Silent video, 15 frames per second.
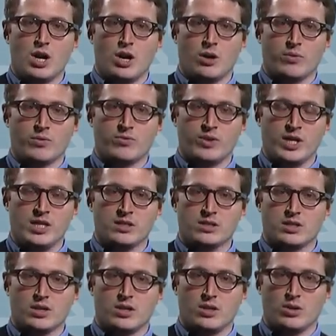of
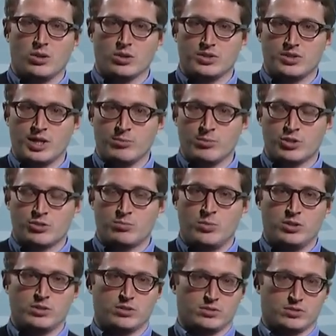failed or damaged
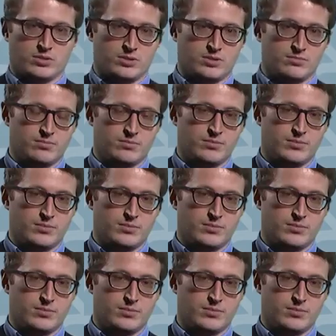modules.